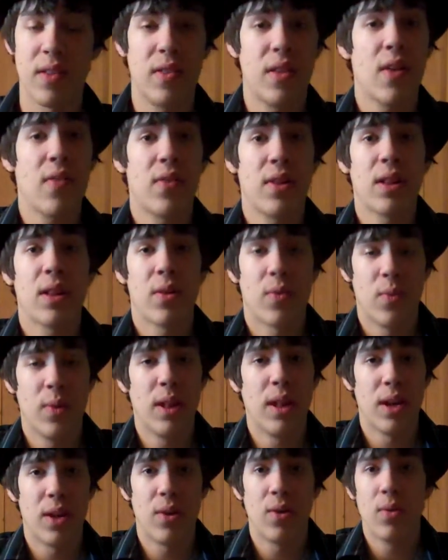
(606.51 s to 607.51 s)
It's definitely
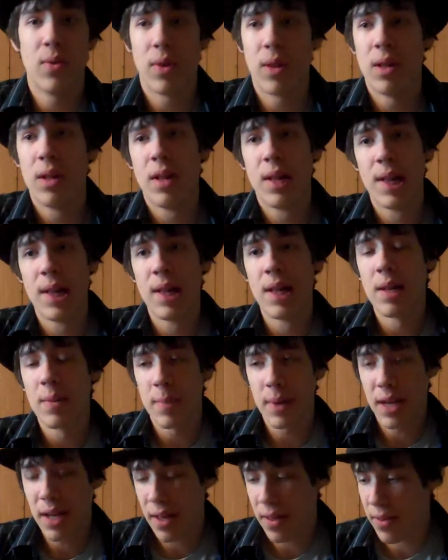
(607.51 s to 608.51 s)
really cool,
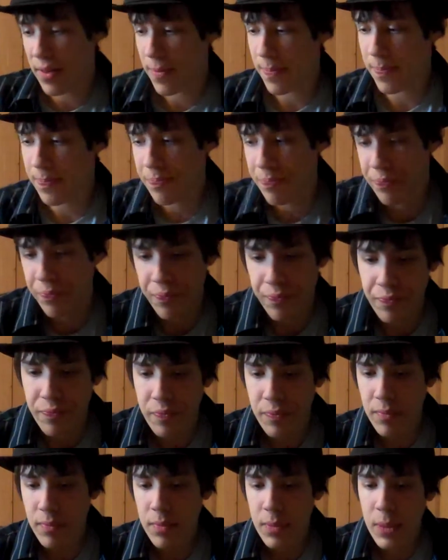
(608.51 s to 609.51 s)
because
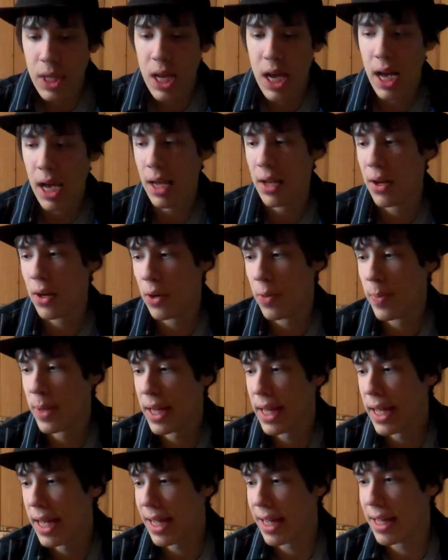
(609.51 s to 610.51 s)
I know
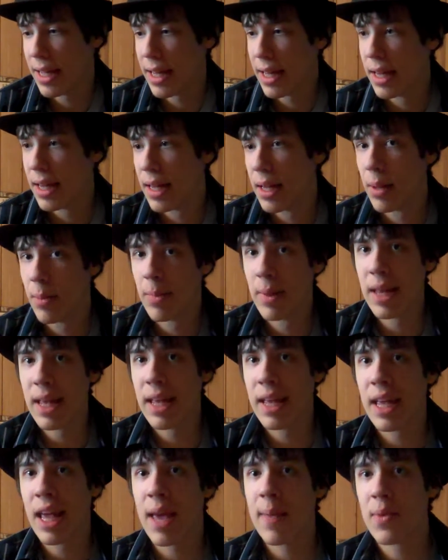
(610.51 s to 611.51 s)
playing
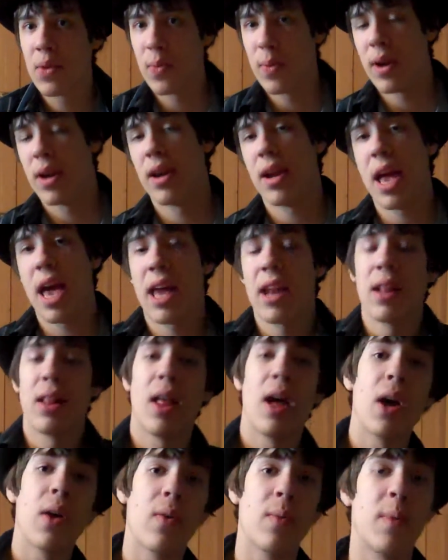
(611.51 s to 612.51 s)
games where
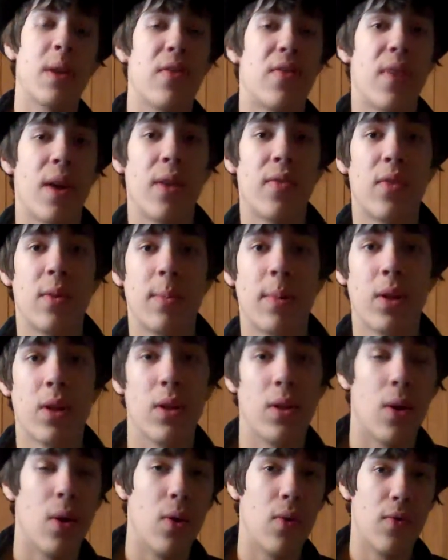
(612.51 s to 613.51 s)
analog would be
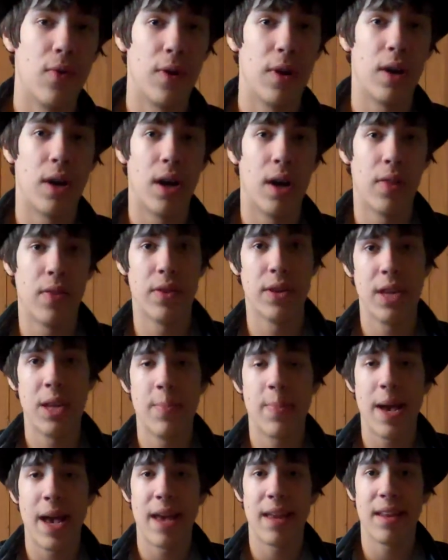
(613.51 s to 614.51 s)
favorable over the
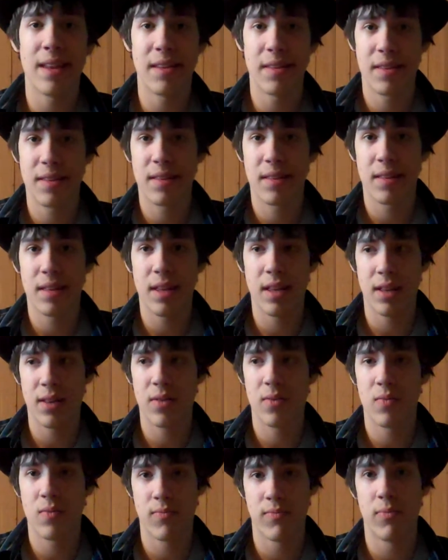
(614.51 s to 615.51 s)
D-pad
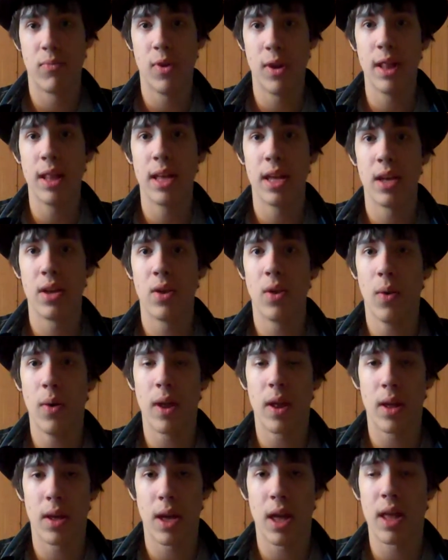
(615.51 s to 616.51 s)
is really
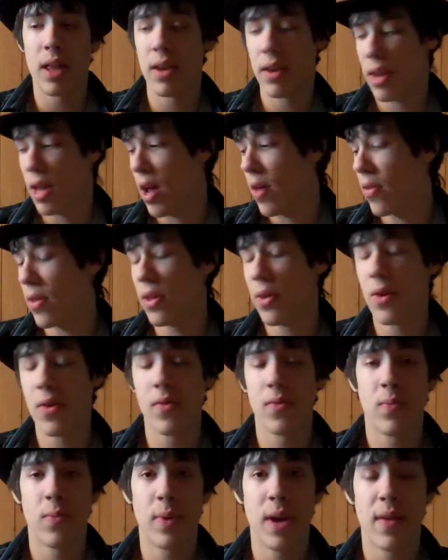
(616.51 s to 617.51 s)
annoying. And now that
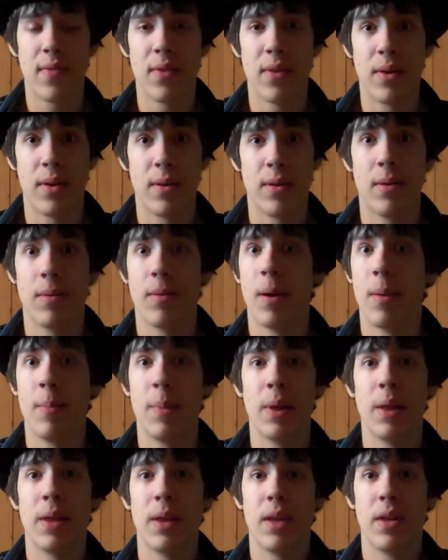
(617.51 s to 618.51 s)
we have the
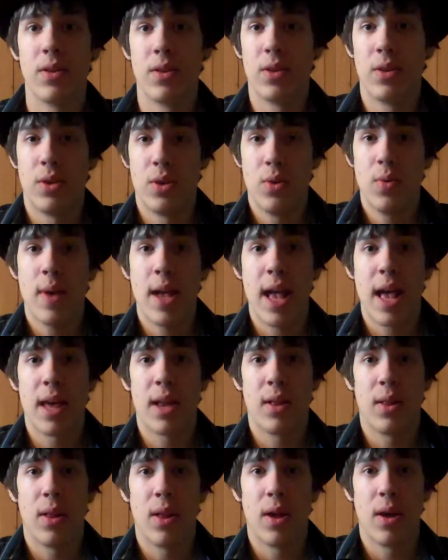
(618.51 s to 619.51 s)
ability to do
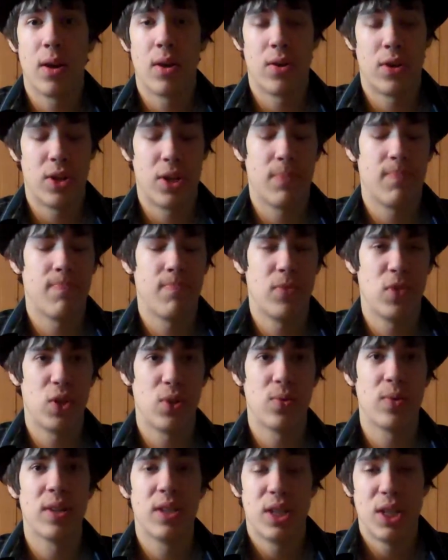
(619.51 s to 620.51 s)
analog, or
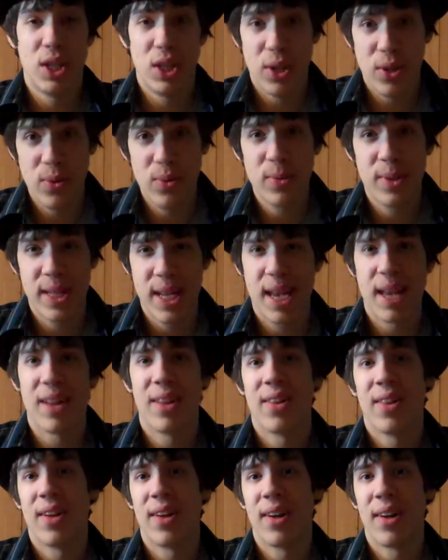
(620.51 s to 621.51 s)
to use
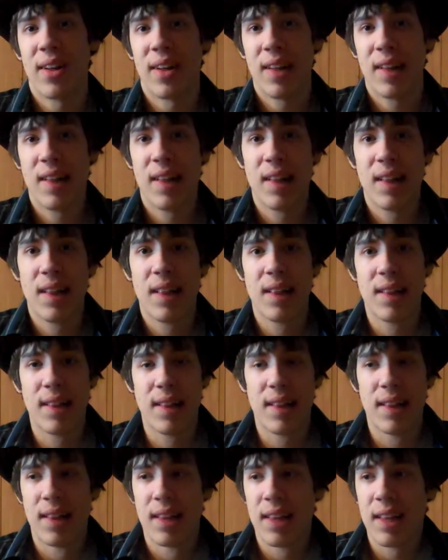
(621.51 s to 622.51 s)
analog,
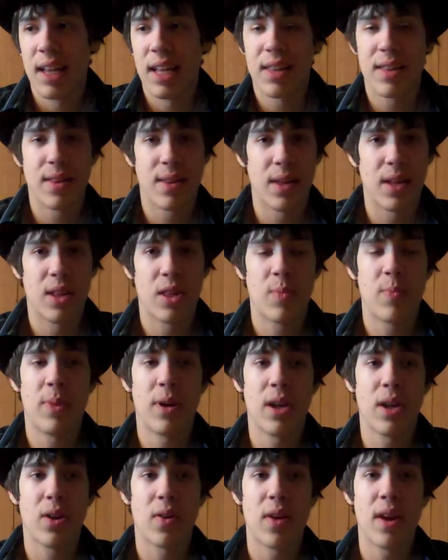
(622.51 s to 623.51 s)
it's
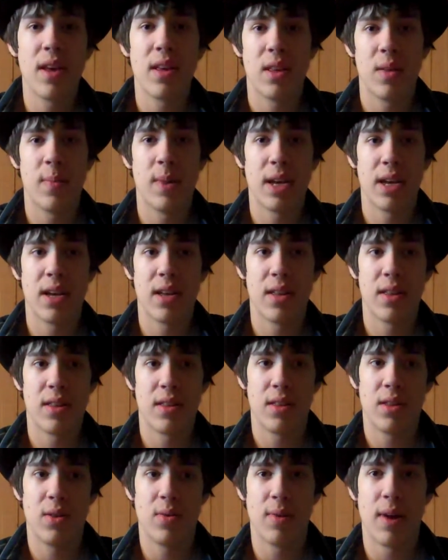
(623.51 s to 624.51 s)
pretty crazy,
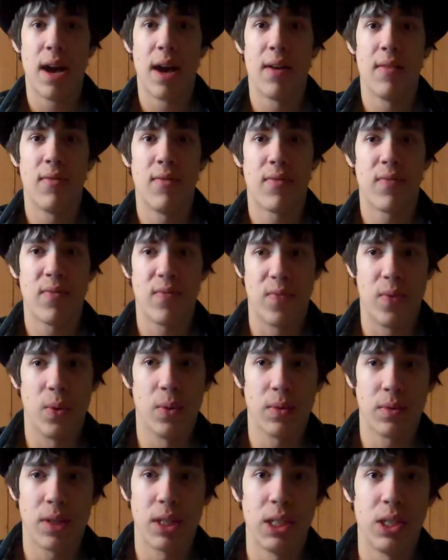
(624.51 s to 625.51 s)
because you have
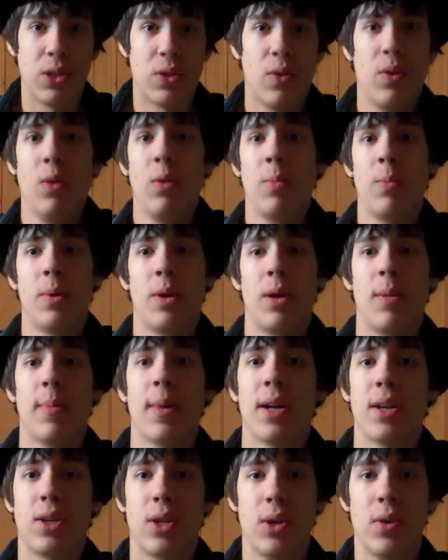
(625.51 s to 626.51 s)
full control pretty
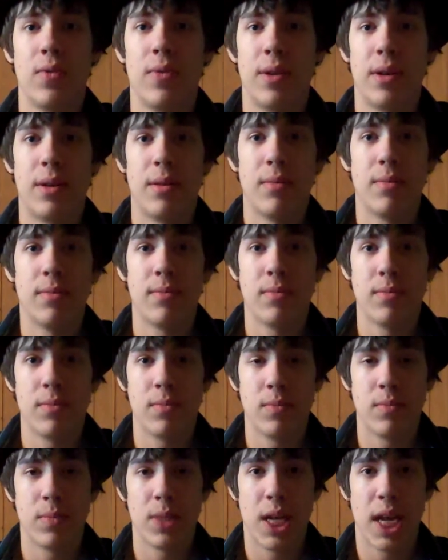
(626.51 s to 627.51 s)
much over
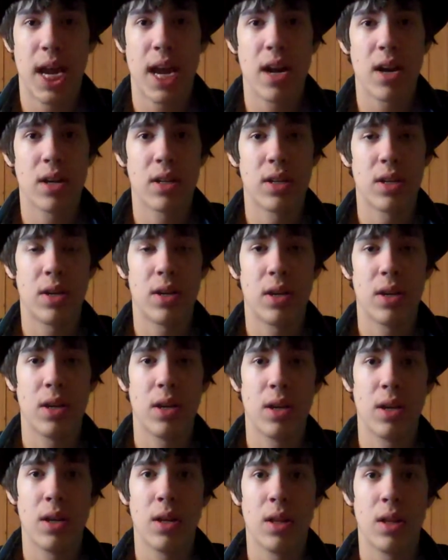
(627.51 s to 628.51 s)
the character
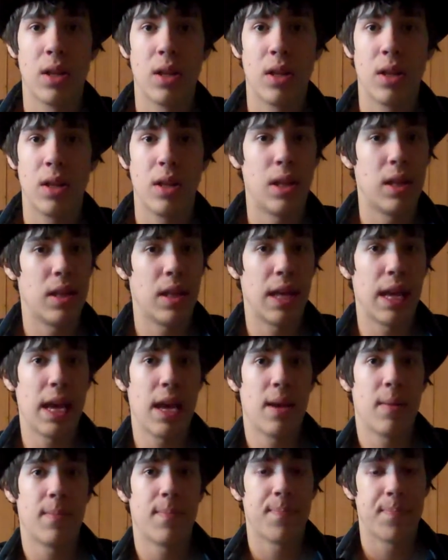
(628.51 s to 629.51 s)
in the
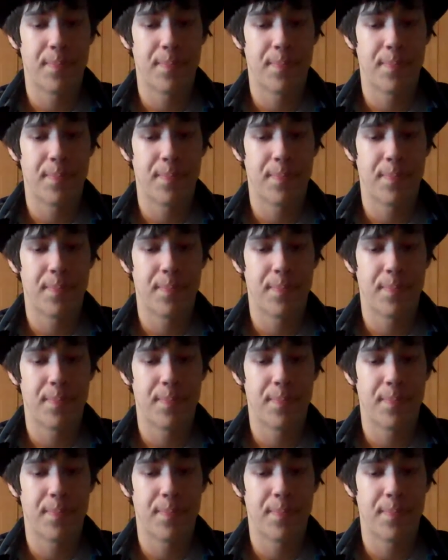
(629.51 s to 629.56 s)
game.